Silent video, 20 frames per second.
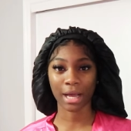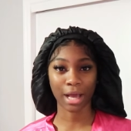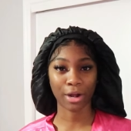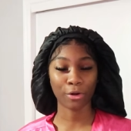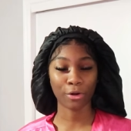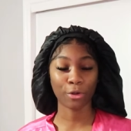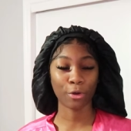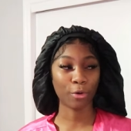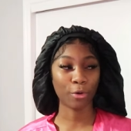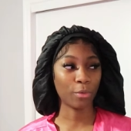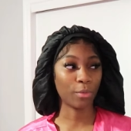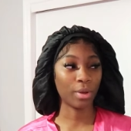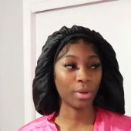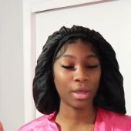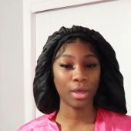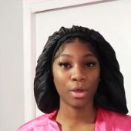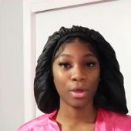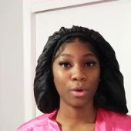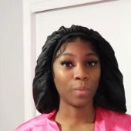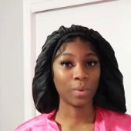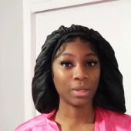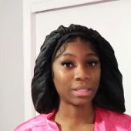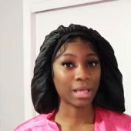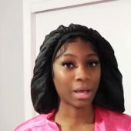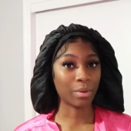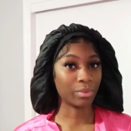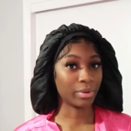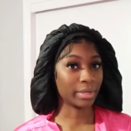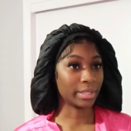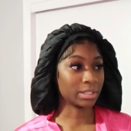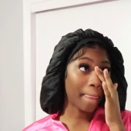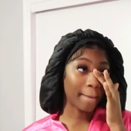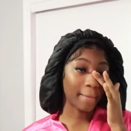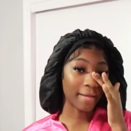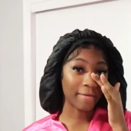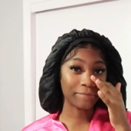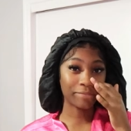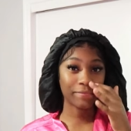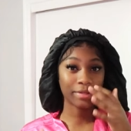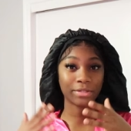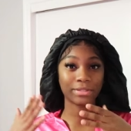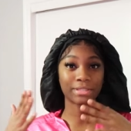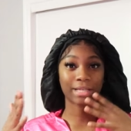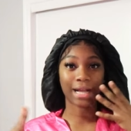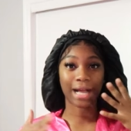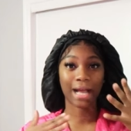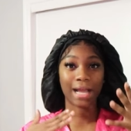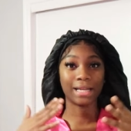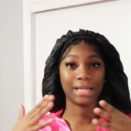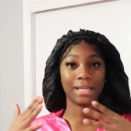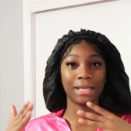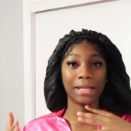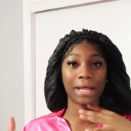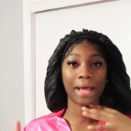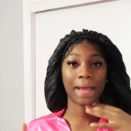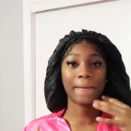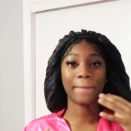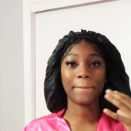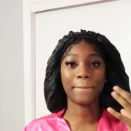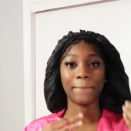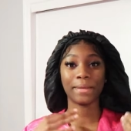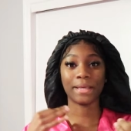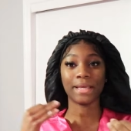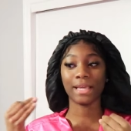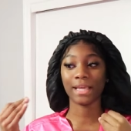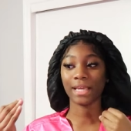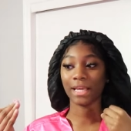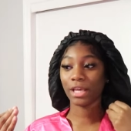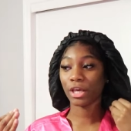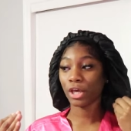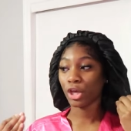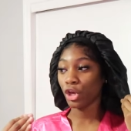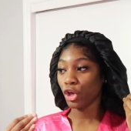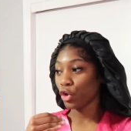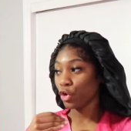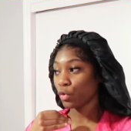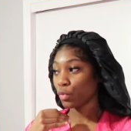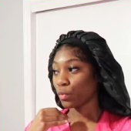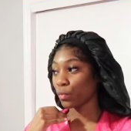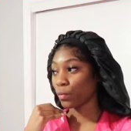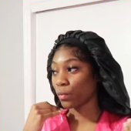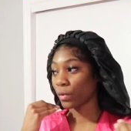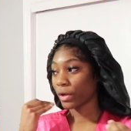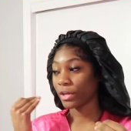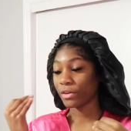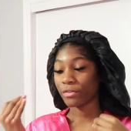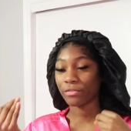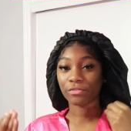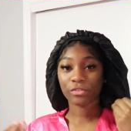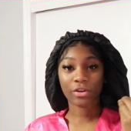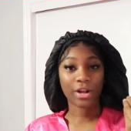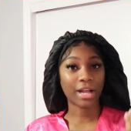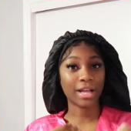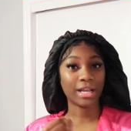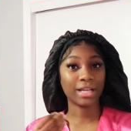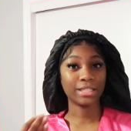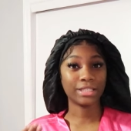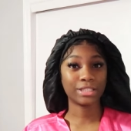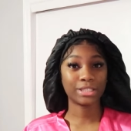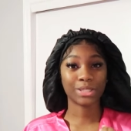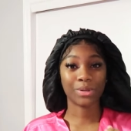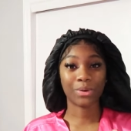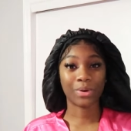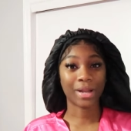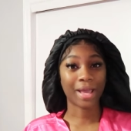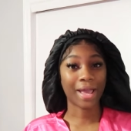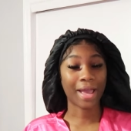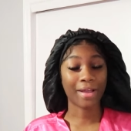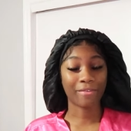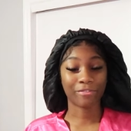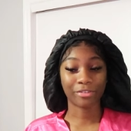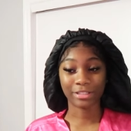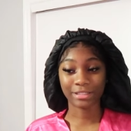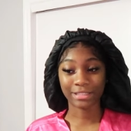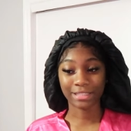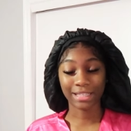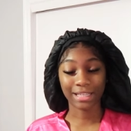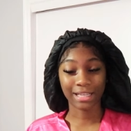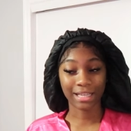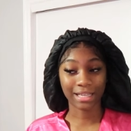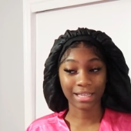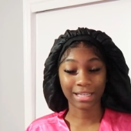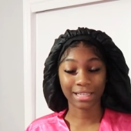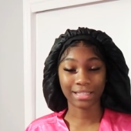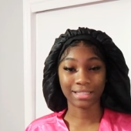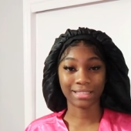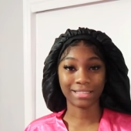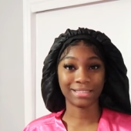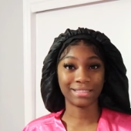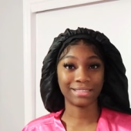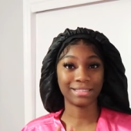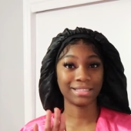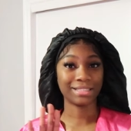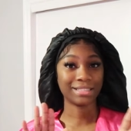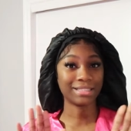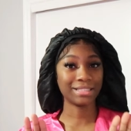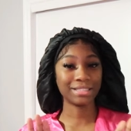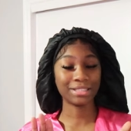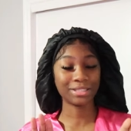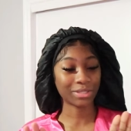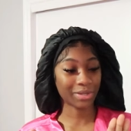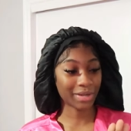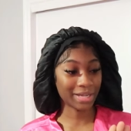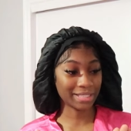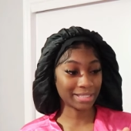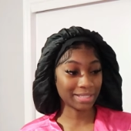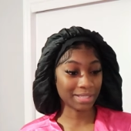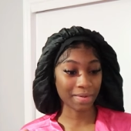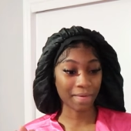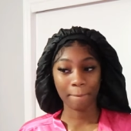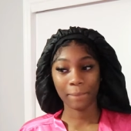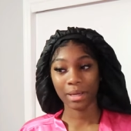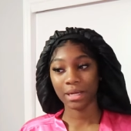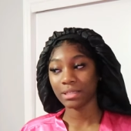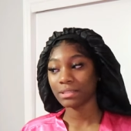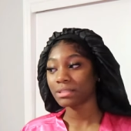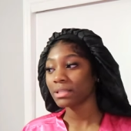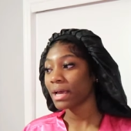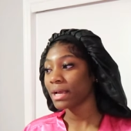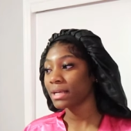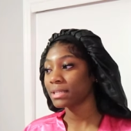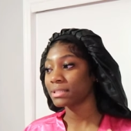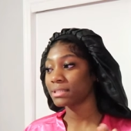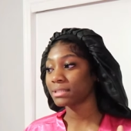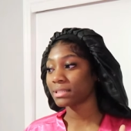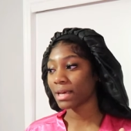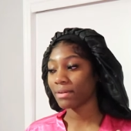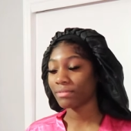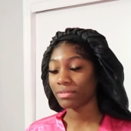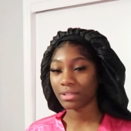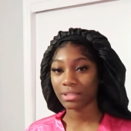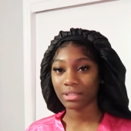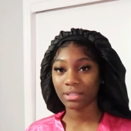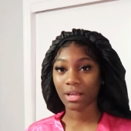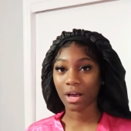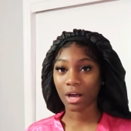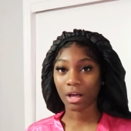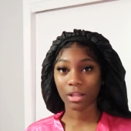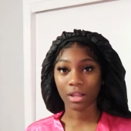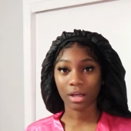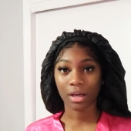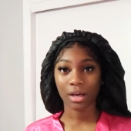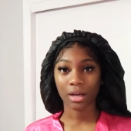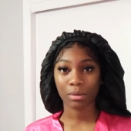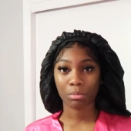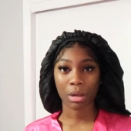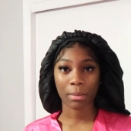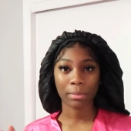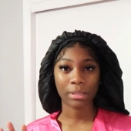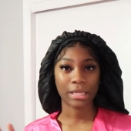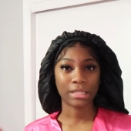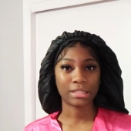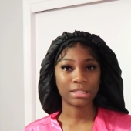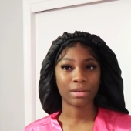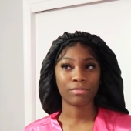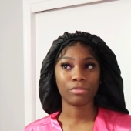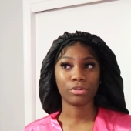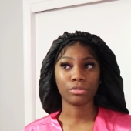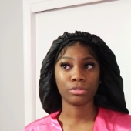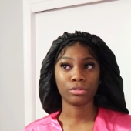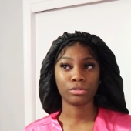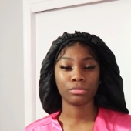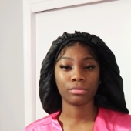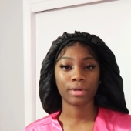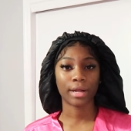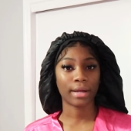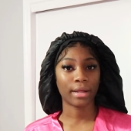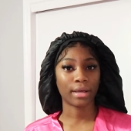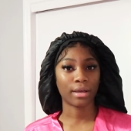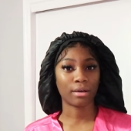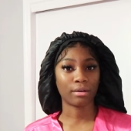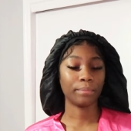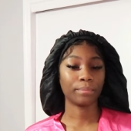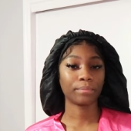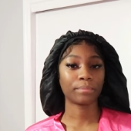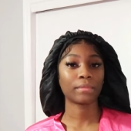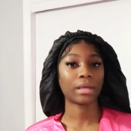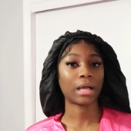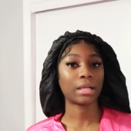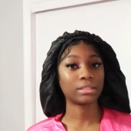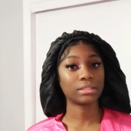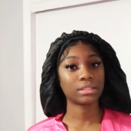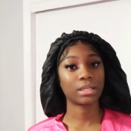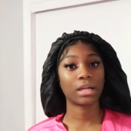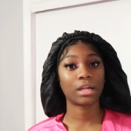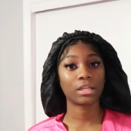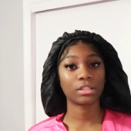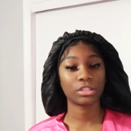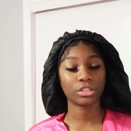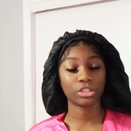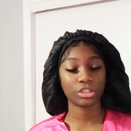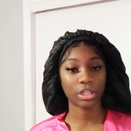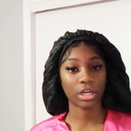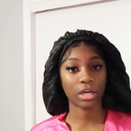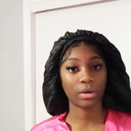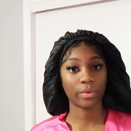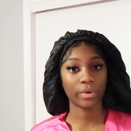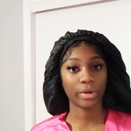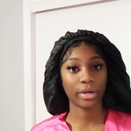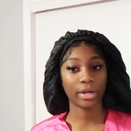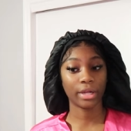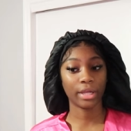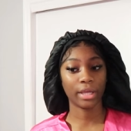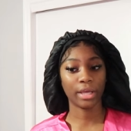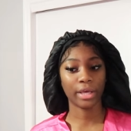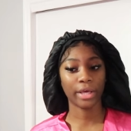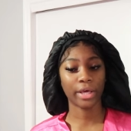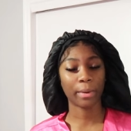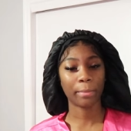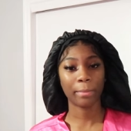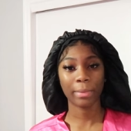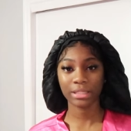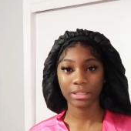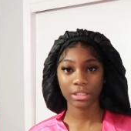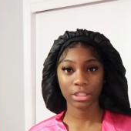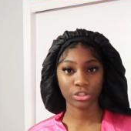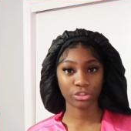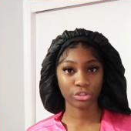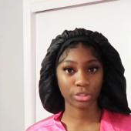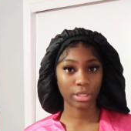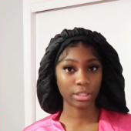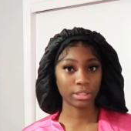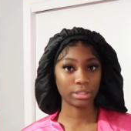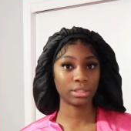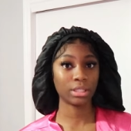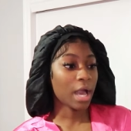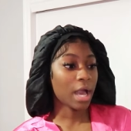I don't know what that was. It feels like I need a big refresh on everything because this is crazy. But it's like 7 o'clock, probably like 7:02 right now. I just got out the shower and I'm about to get dressed.